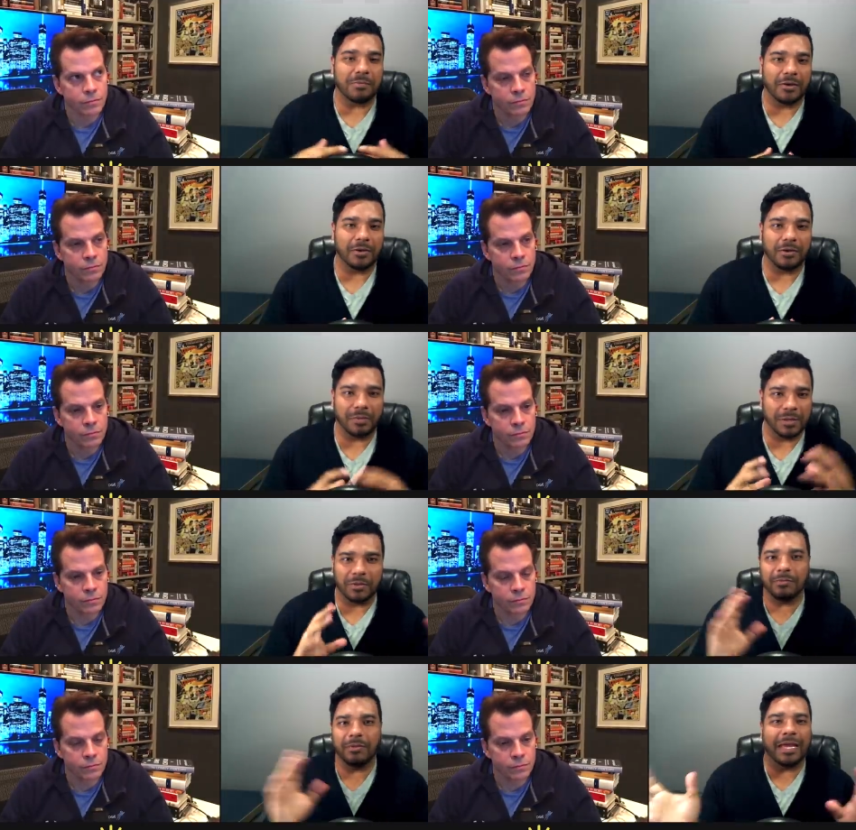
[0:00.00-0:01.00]
Speaker 1: you and people,
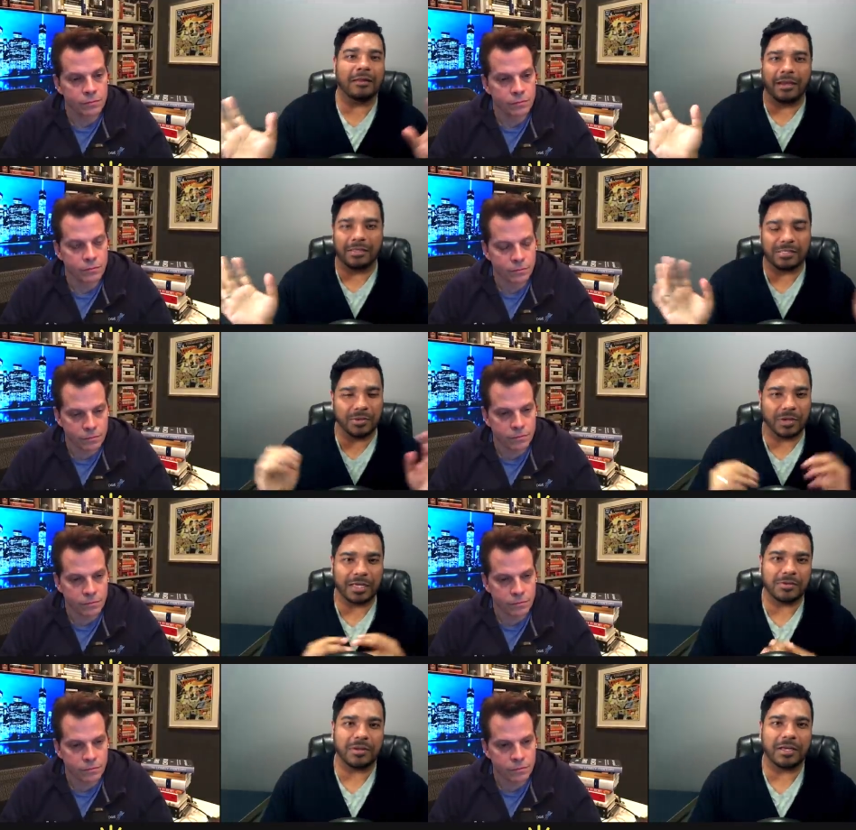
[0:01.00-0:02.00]
headlines and all kinds
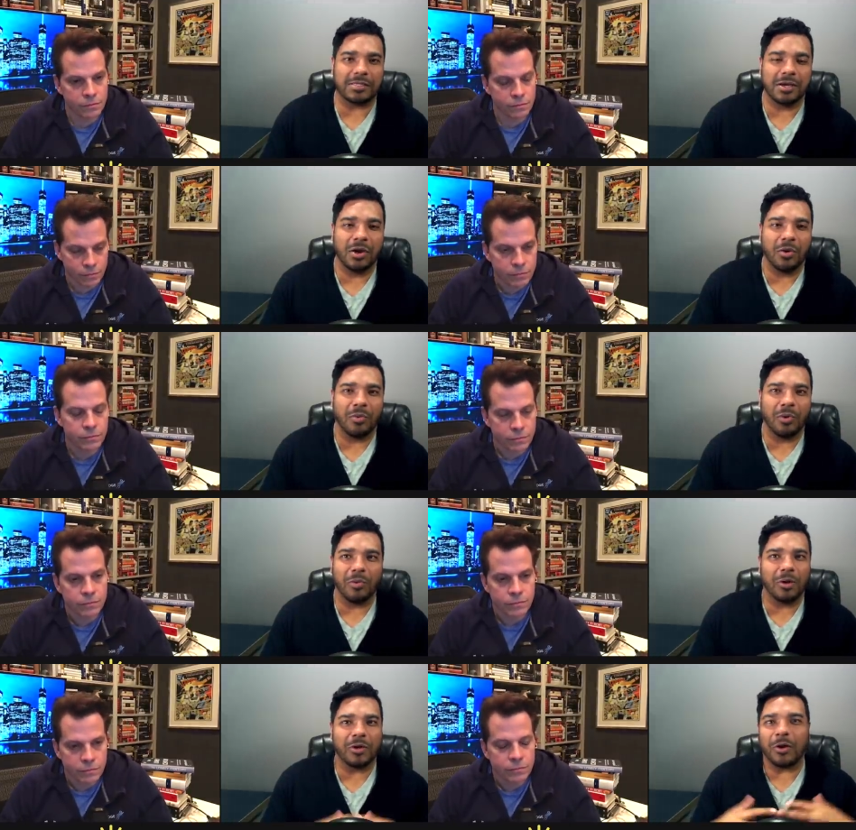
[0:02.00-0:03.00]
of things.
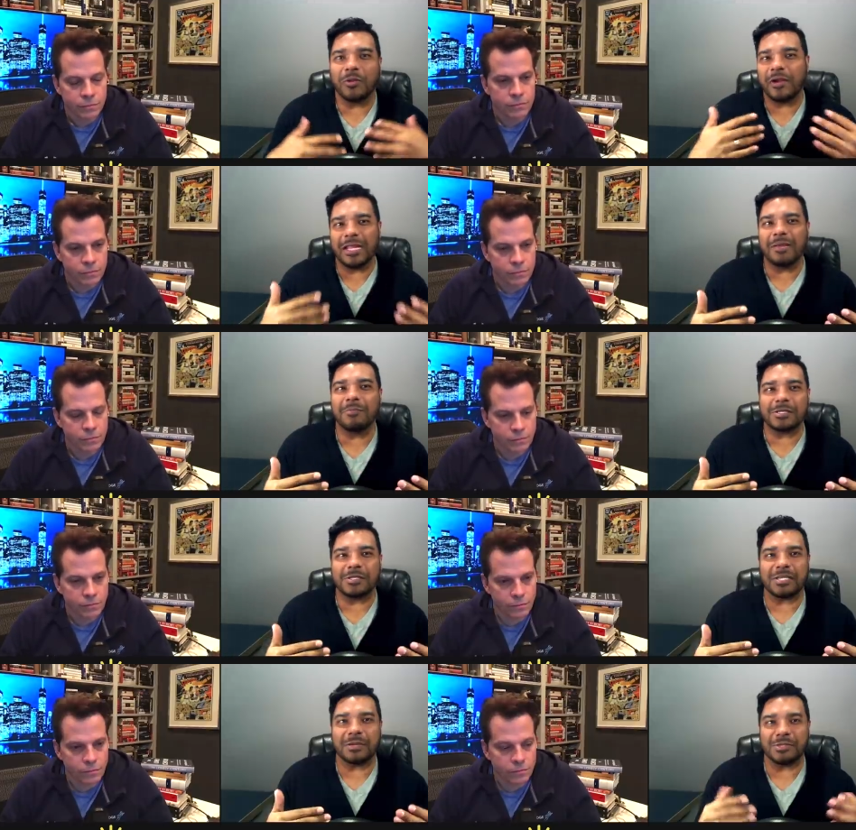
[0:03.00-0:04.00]
Are there any
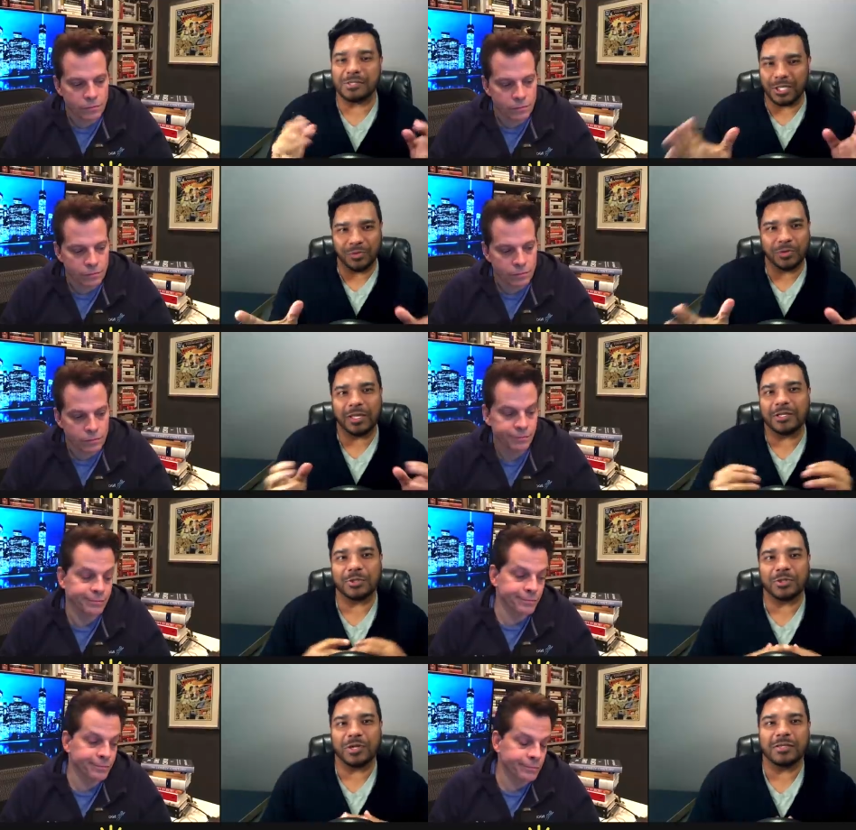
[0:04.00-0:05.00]
misconceptions that you would like to
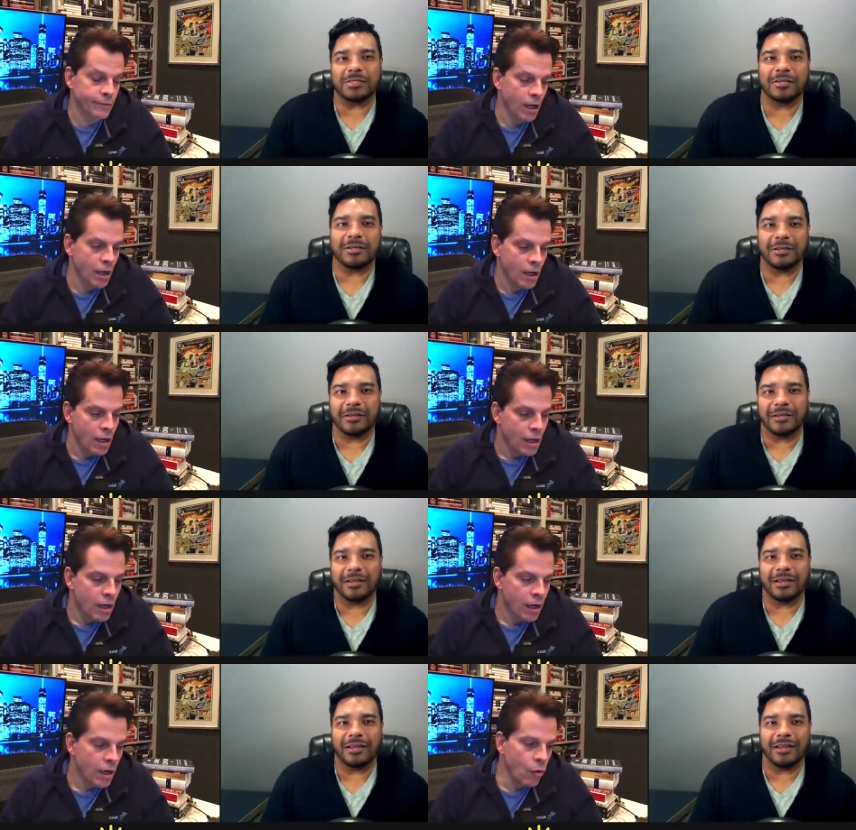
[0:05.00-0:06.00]
address?
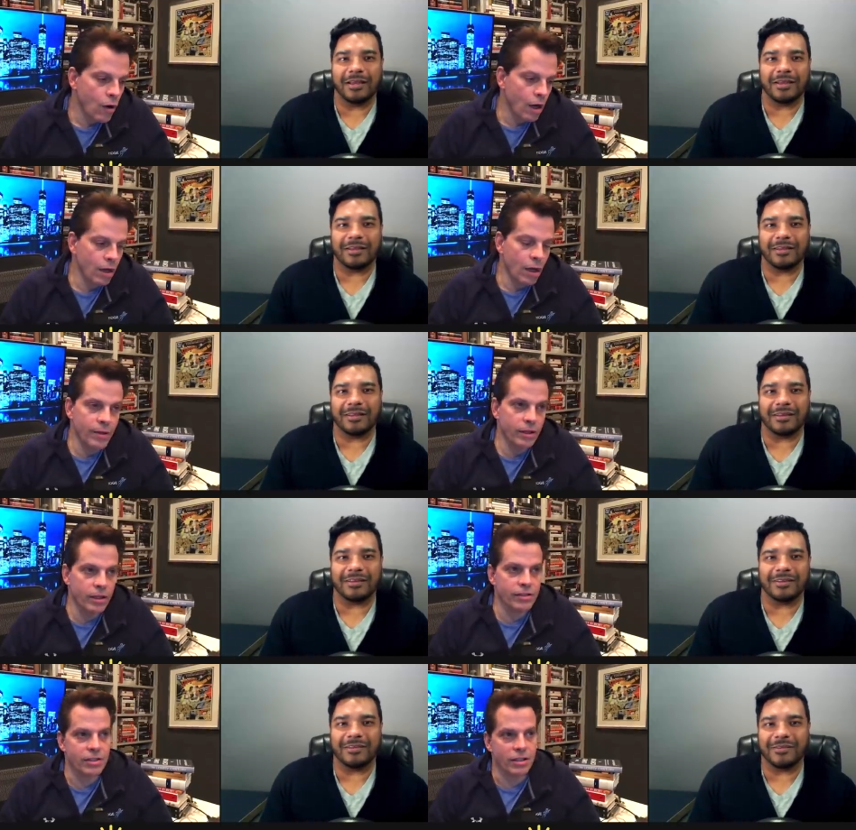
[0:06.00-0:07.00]
Speaker 2: Well, I mean,
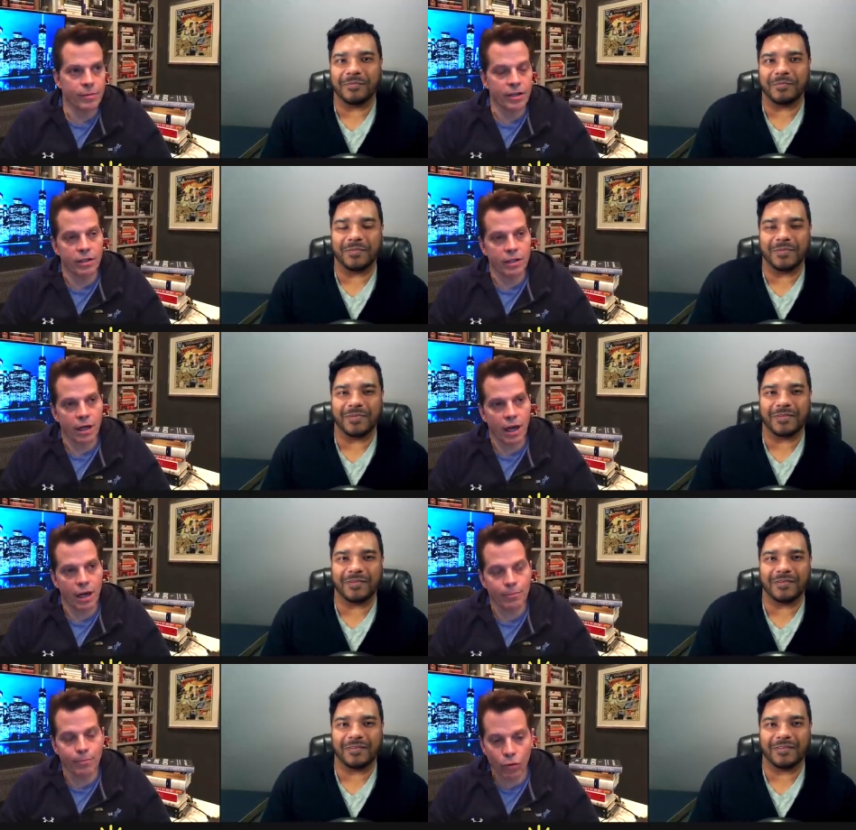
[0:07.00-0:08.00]
listen, I mean,
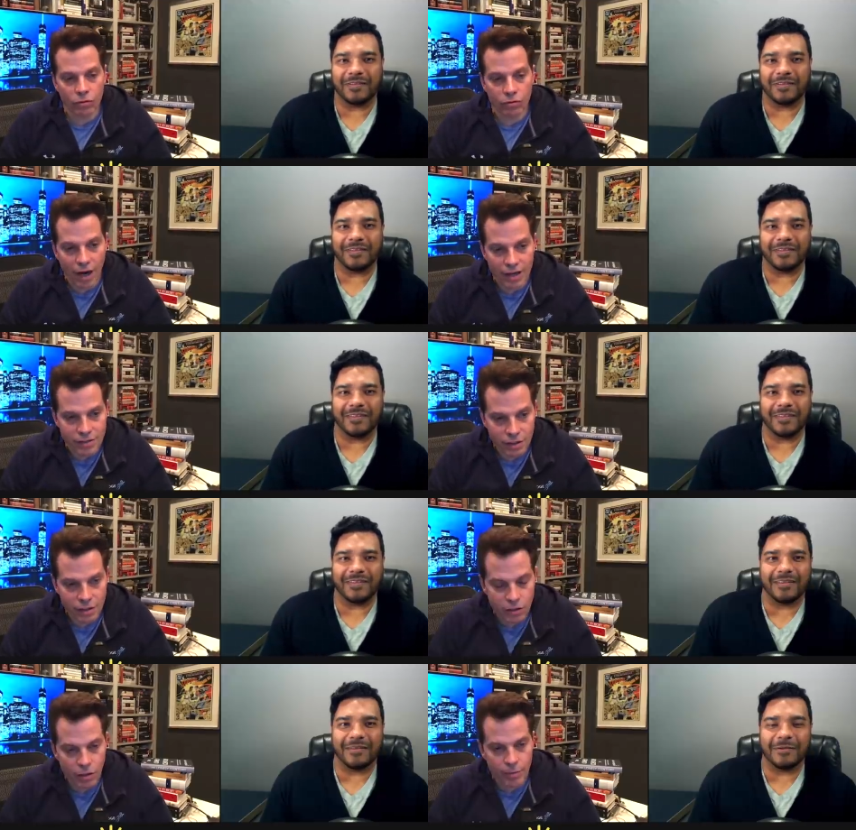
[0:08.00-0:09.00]
I'm polarizing.
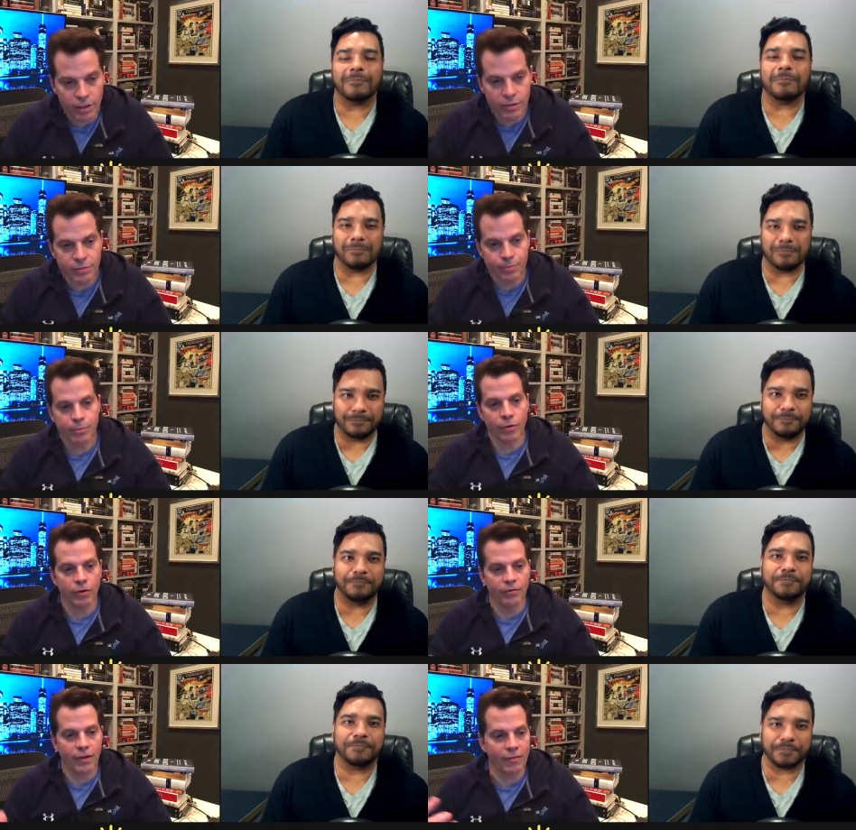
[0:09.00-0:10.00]
You know, I mean,
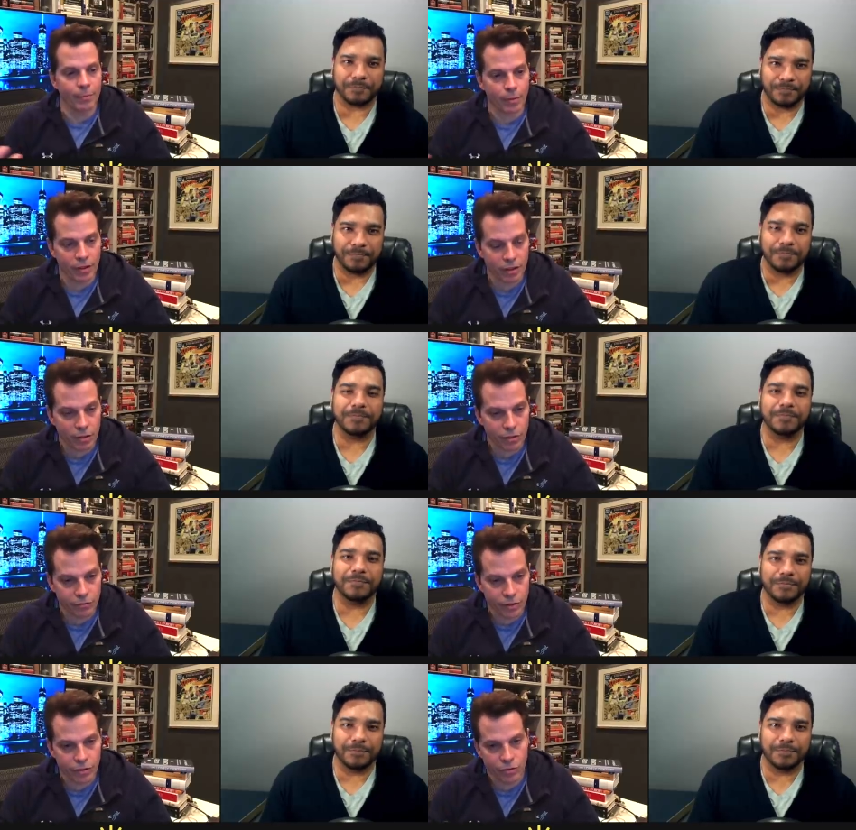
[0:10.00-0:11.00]
people, if you have a political
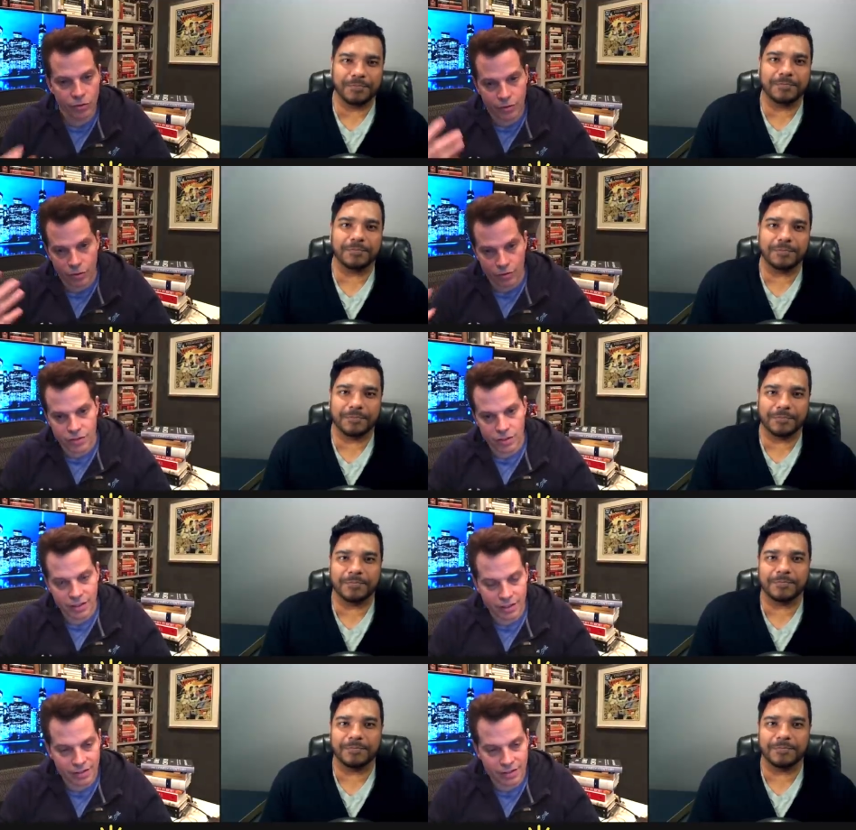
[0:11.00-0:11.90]
view, then all of a sudden you get